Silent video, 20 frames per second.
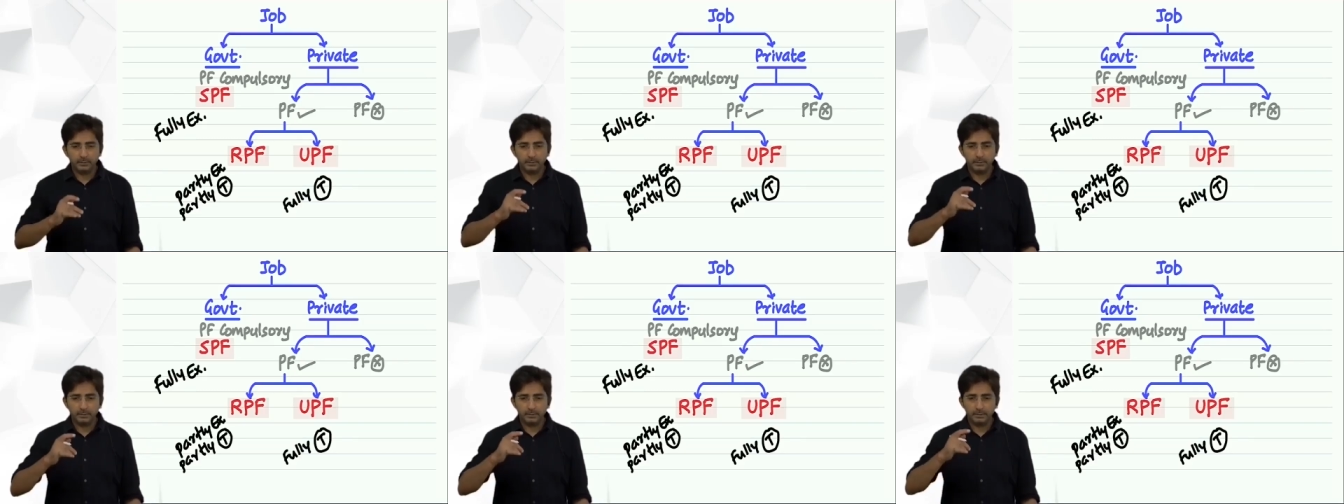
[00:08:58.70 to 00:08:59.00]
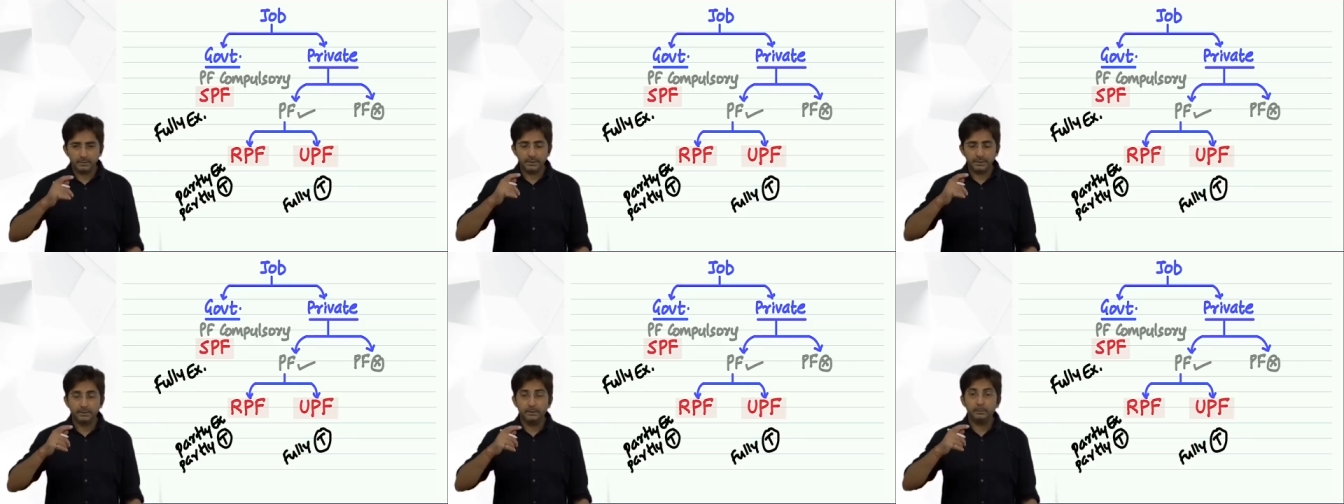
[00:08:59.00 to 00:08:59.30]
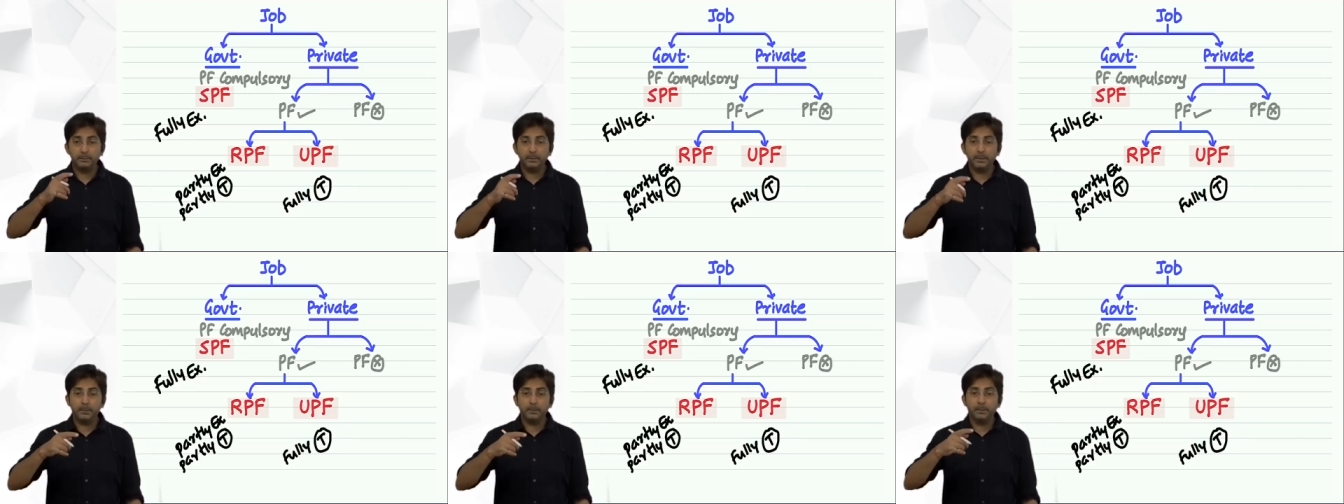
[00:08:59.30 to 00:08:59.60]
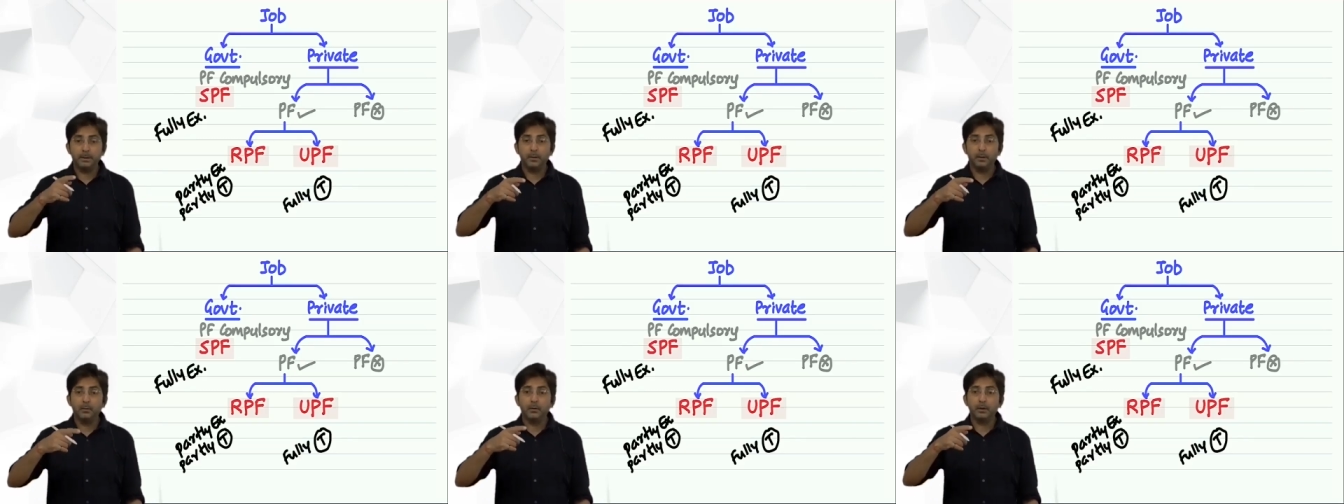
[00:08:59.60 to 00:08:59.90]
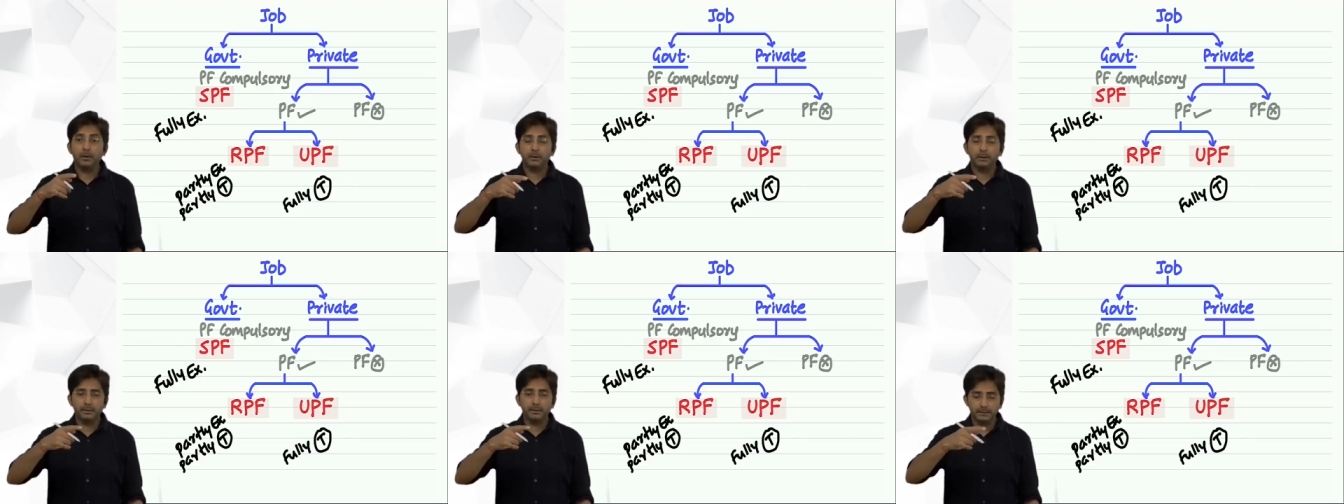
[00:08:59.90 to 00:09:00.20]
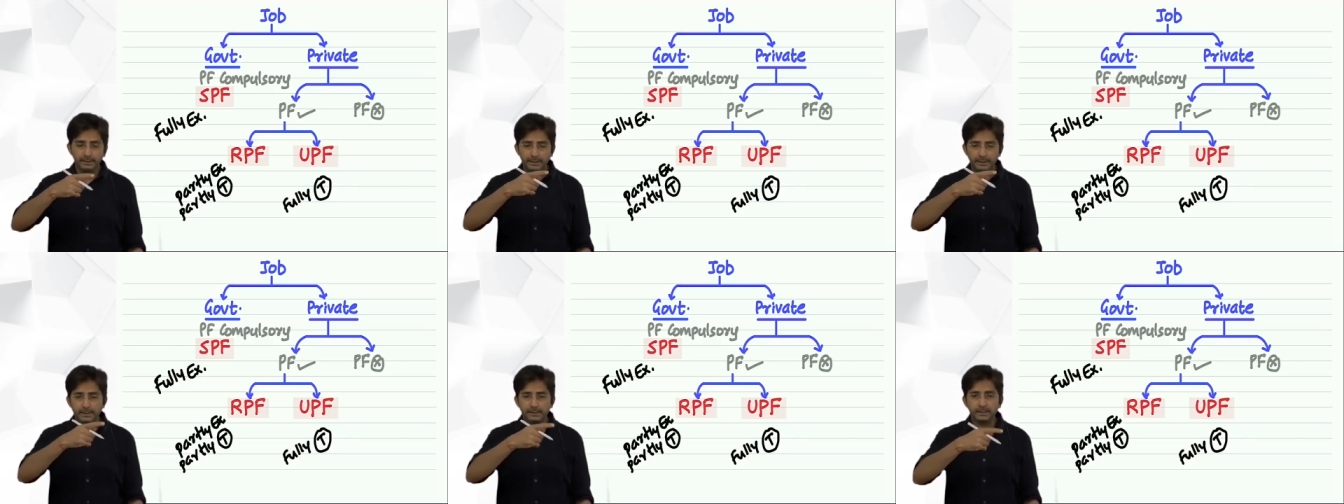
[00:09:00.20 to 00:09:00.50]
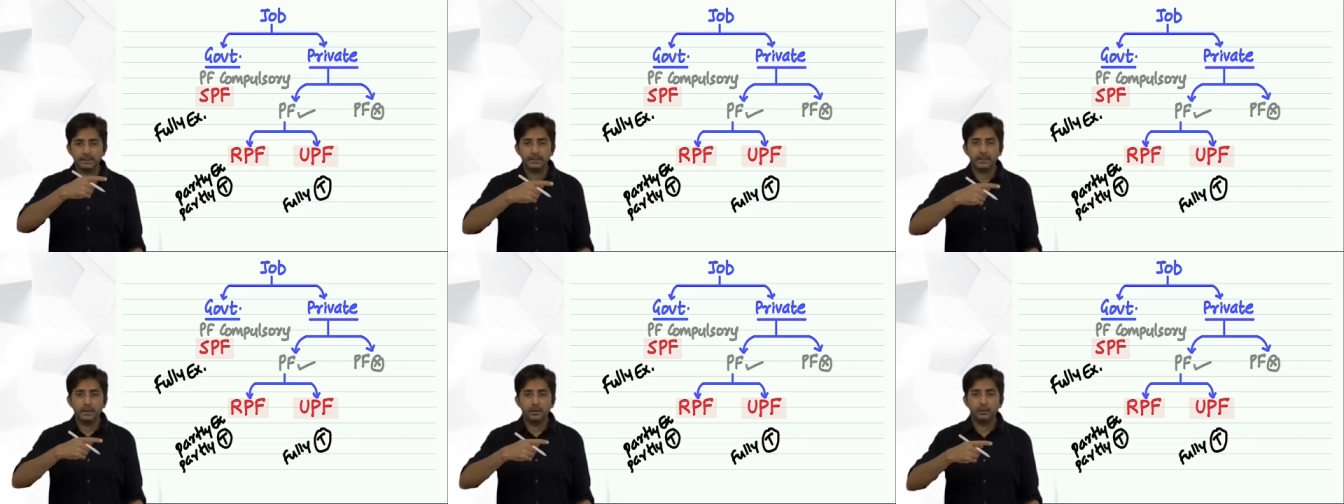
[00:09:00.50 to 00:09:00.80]
See, people work, see, has
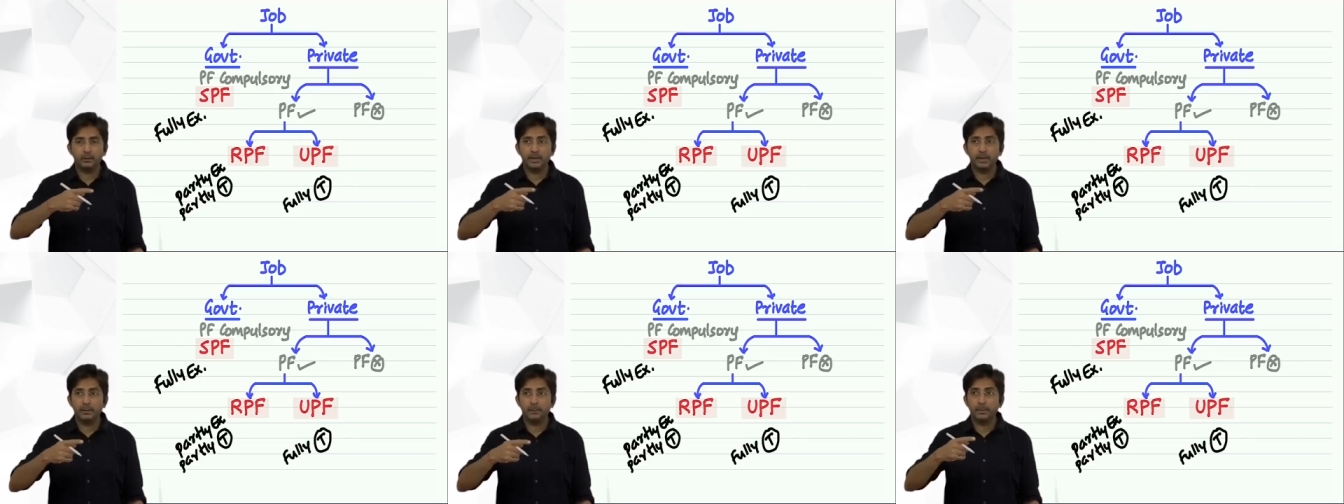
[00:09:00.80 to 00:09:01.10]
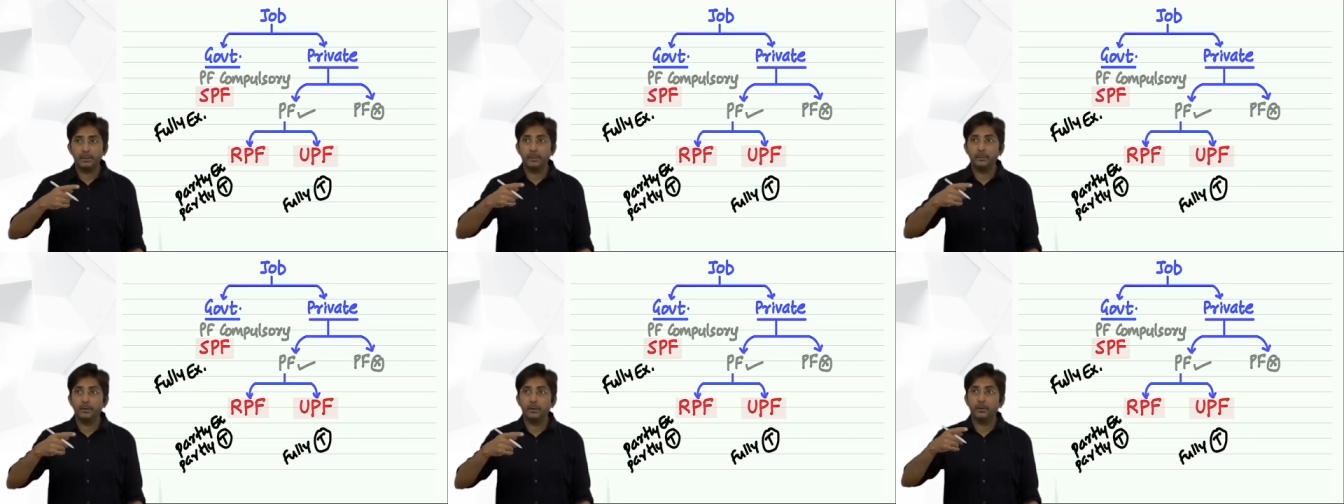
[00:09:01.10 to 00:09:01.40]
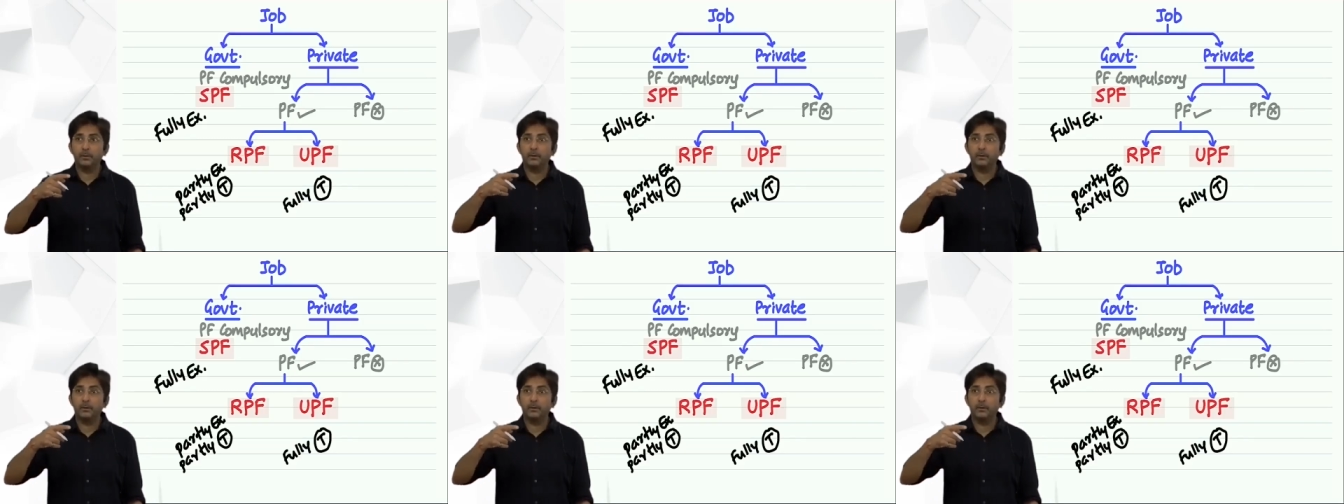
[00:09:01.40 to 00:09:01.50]
a doubt that people